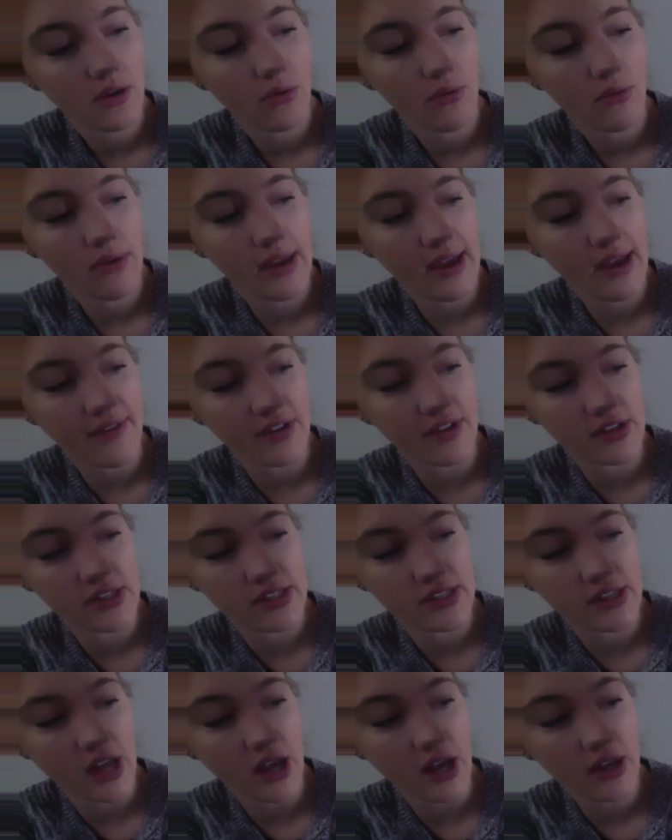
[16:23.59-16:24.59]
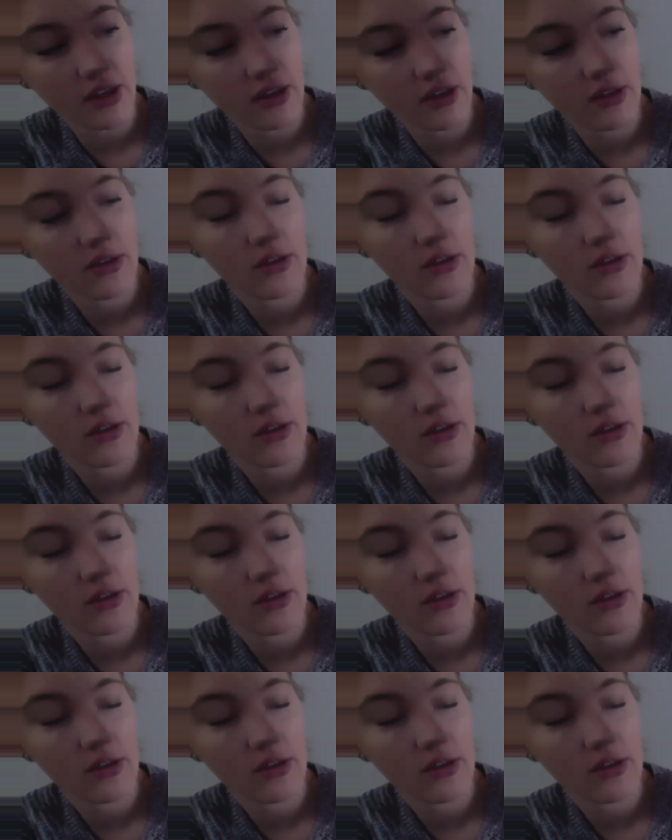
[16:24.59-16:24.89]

We have a duck.